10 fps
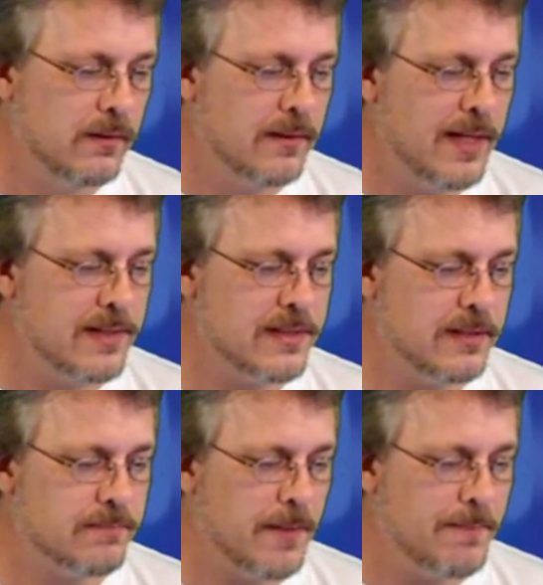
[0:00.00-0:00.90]
Okay, it
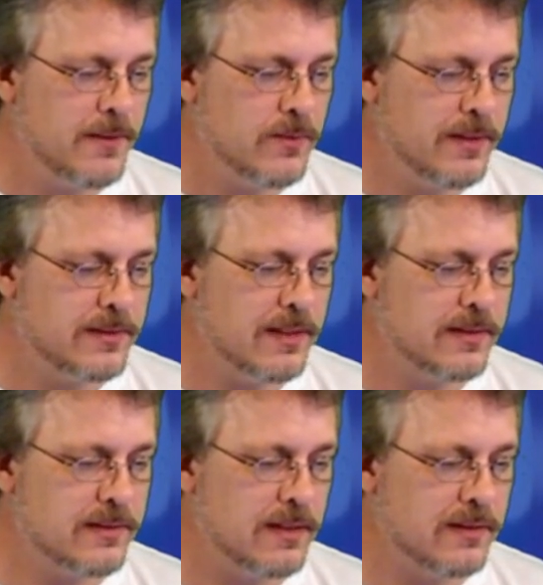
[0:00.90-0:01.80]
says Puppy Tweets
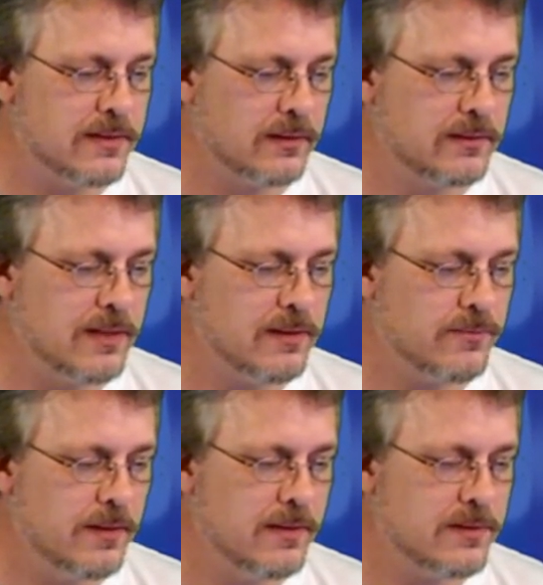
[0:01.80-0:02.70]
has uh,
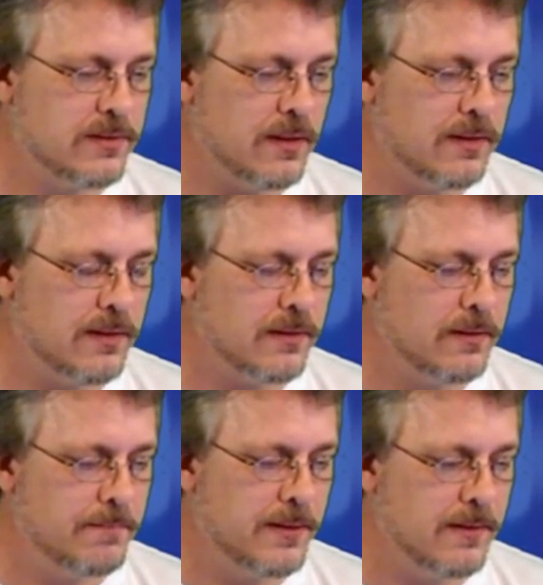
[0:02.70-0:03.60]
successfully installed on the
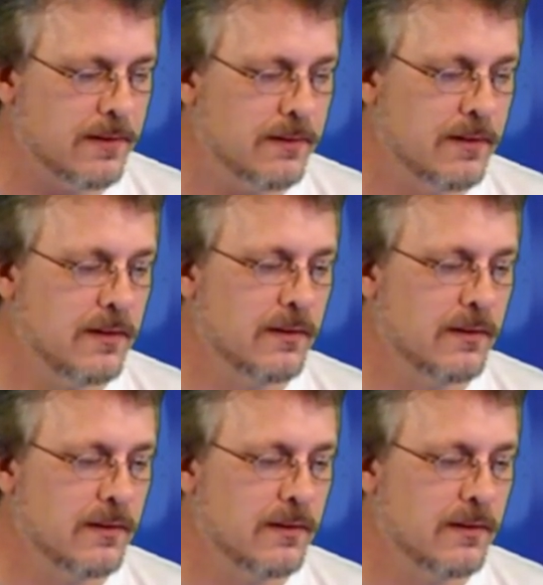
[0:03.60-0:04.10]
computer.